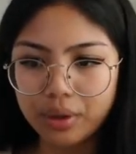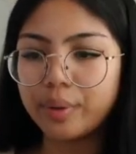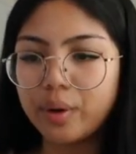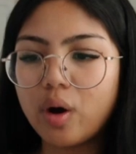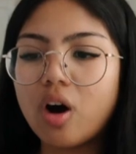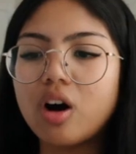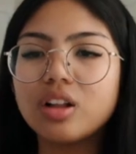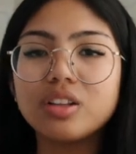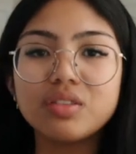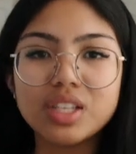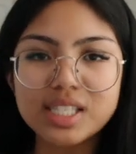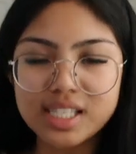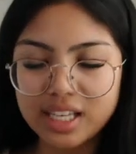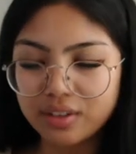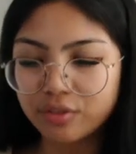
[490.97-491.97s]
But all of
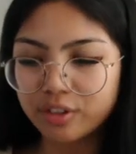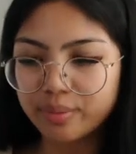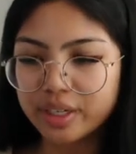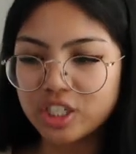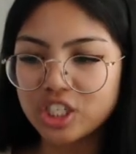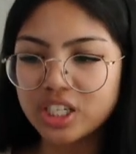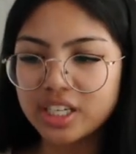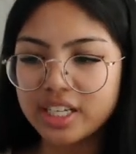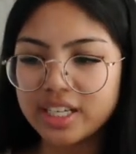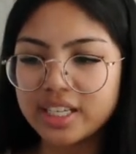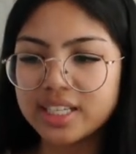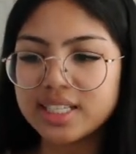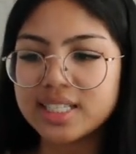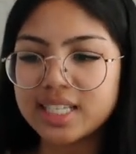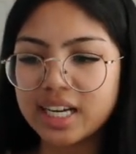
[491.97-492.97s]
this information
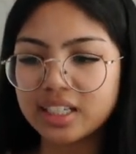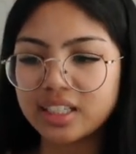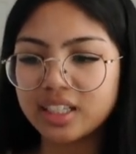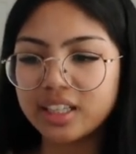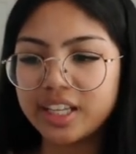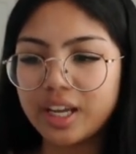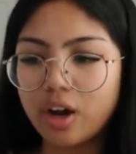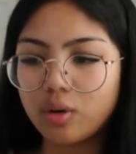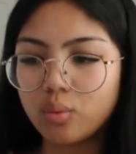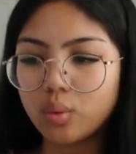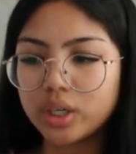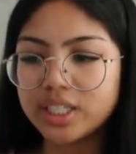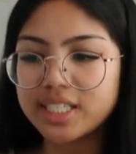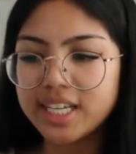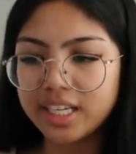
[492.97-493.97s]
is technically on
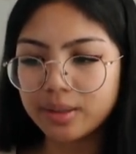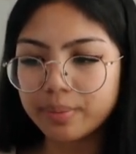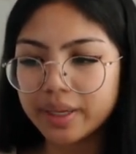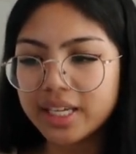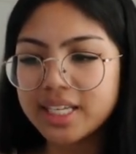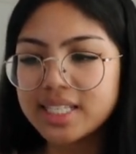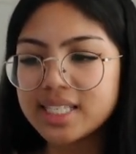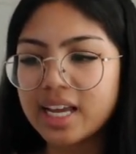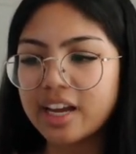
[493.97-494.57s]
one database.